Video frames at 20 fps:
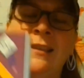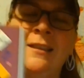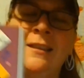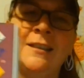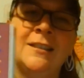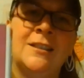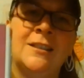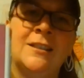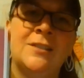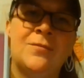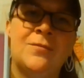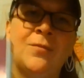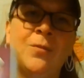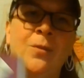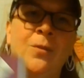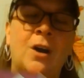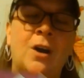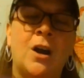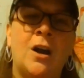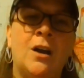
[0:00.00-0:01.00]
And this is
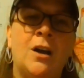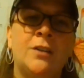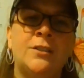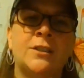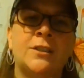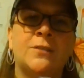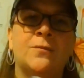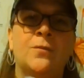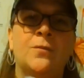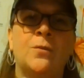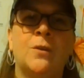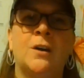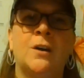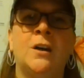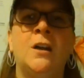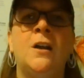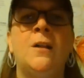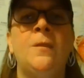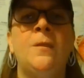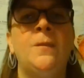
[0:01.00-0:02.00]
for all just
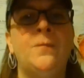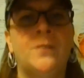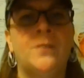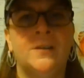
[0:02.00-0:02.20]
for the